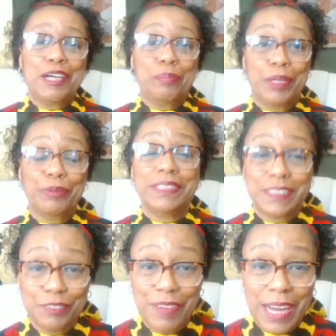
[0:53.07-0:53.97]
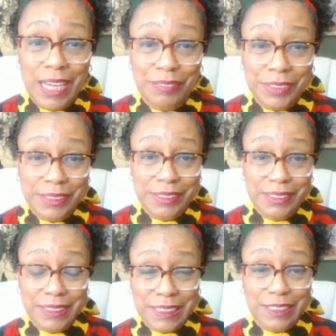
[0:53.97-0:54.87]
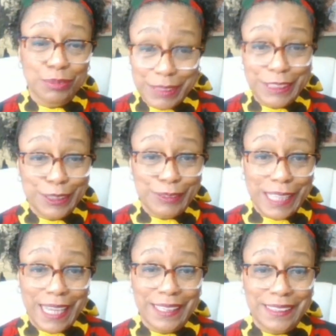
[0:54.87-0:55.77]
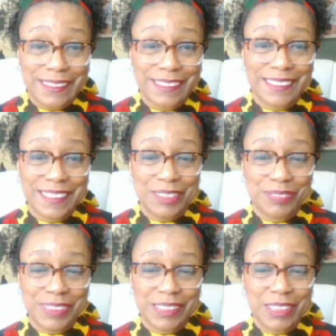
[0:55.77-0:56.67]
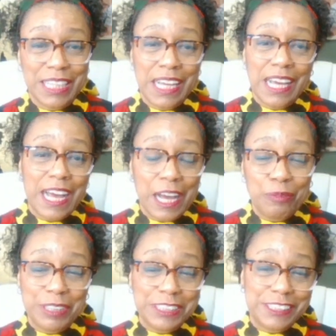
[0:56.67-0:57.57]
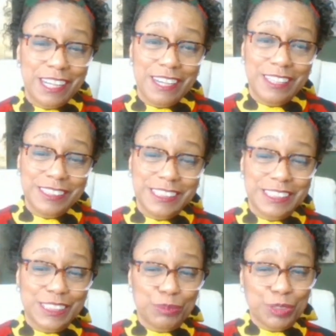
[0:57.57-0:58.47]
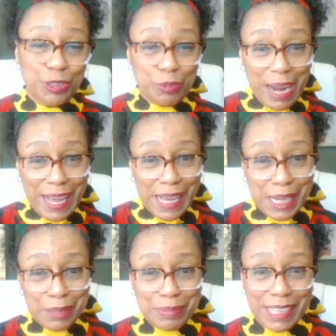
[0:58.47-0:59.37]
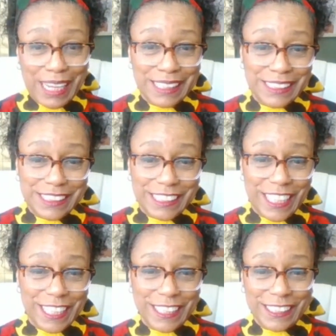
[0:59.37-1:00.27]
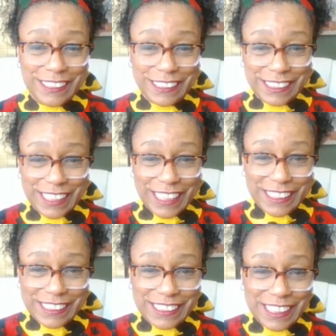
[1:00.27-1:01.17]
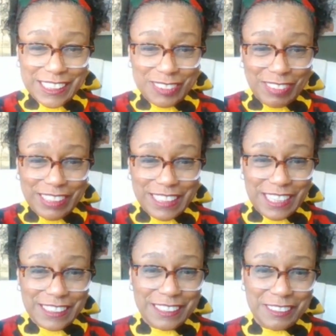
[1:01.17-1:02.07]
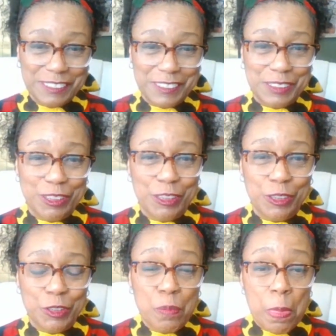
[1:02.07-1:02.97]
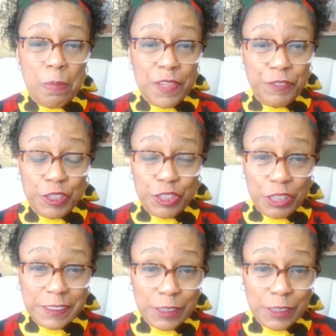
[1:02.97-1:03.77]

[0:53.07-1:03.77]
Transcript: we're surviving because we do that in Cleveland. I want y'all to subscribe, like, and share, just like it says right down there on the scroll. If you know